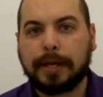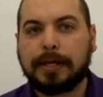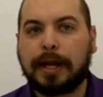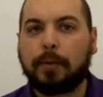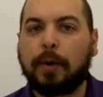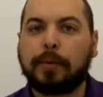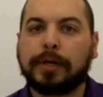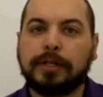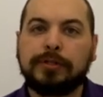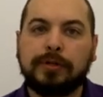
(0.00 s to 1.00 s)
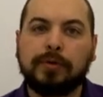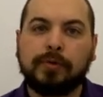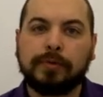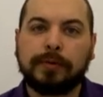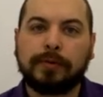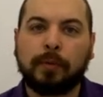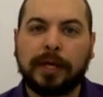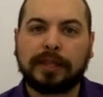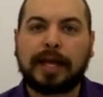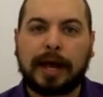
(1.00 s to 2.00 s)
Now what we're going to do
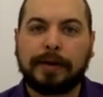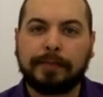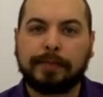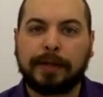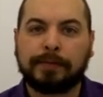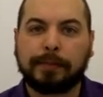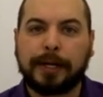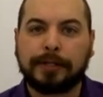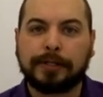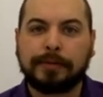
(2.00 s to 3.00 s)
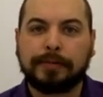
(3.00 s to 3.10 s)
with that information